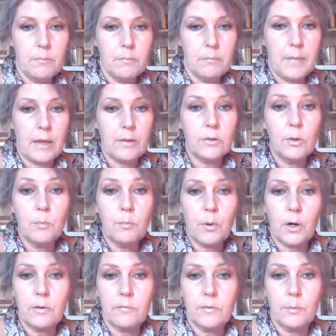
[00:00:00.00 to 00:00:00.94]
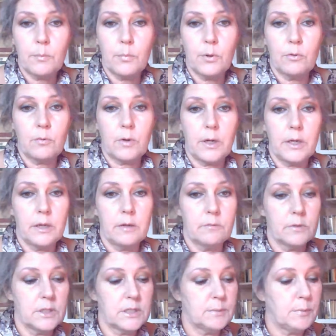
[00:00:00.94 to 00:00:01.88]
Matthew Parfit book, Writing and
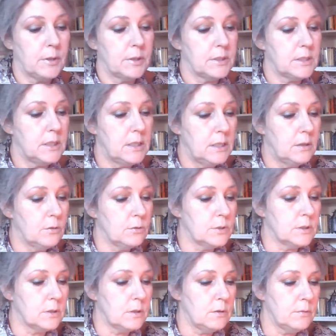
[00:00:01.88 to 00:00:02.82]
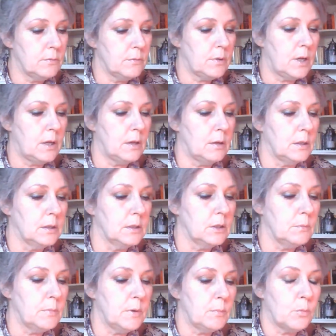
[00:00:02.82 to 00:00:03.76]
Response, he goes a
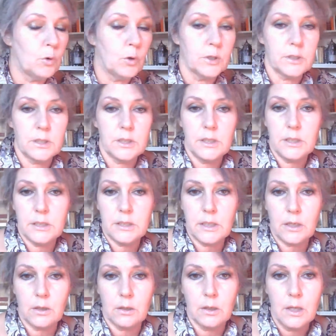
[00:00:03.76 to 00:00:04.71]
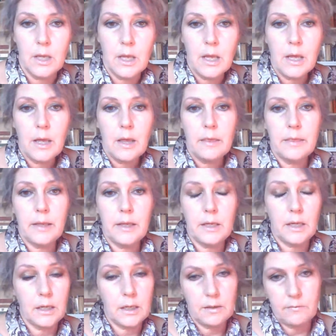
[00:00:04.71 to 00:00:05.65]
little bit more into detail than
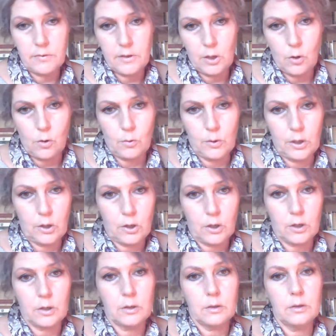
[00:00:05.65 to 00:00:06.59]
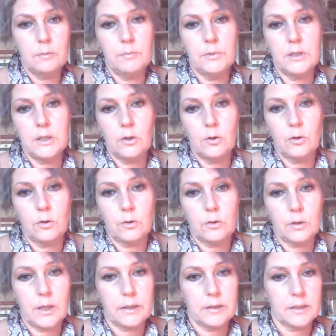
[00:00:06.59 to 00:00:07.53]
any of the OER
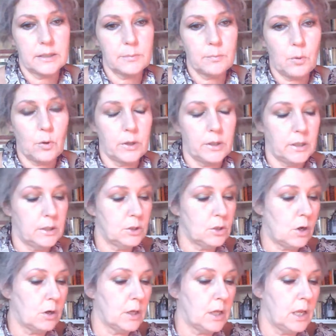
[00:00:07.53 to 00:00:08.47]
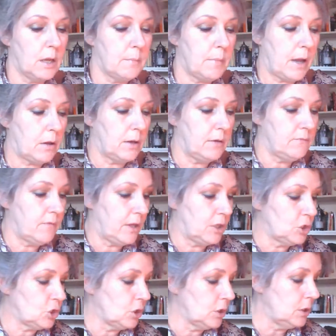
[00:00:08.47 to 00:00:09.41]
material at this point in talking about
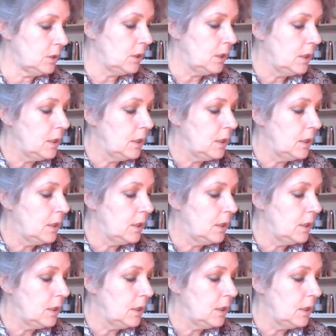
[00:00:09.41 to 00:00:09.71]
invention.